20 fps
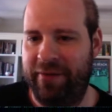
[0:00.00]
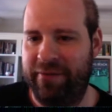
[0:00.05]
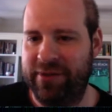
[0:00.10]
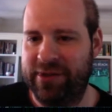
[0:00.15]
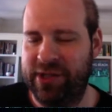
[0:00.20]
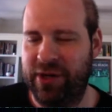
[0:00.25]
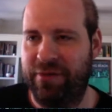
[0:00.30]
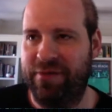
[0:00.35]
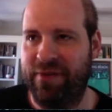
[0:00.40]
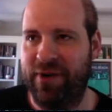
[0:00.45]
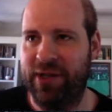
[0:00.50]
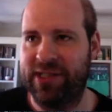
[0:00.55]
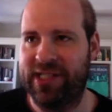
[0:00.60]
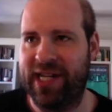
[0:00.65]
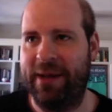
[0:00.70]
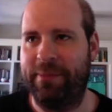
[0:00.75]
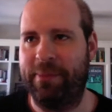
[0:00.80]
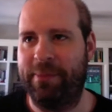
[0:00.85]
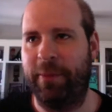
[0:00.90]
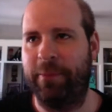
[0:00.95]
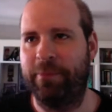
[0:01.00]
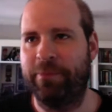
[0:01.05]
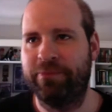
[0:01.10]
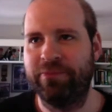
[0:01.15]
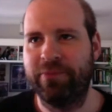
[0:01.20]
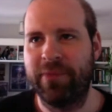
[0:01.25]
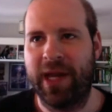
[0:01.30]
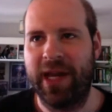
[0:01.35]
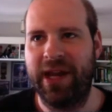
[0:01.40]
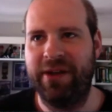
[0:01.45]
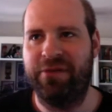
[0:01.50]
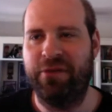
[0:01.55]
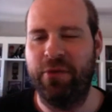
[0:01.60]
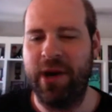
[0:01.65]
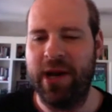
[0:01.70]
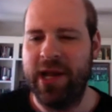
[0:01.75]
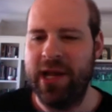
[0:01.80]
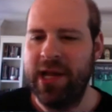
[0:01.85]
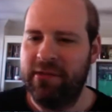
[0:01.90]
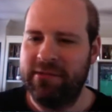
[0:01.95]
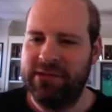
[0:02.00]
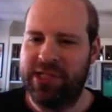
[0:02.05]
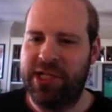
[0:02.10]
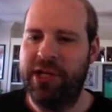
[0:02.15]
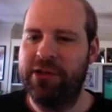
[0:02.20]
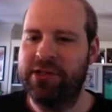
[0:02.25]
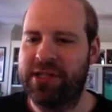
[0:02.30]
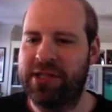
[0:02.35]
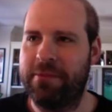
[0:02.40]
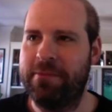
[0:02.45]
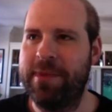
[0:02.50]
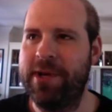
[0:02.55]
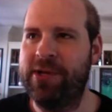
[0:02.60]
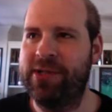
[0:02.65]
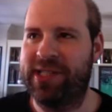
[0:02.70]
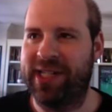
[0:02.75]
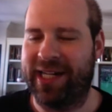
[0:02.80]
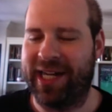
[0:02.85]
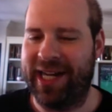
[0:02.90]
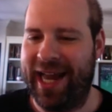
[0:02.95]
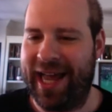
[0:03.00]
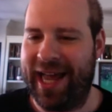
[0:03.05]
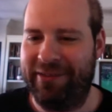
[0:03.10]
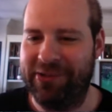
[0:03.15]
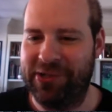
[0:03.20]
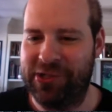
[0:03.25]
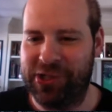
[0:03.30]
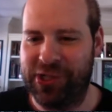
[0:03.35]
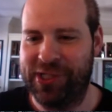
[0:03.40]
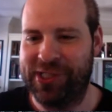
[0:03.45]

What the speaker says: So, for example, to use a music analogy,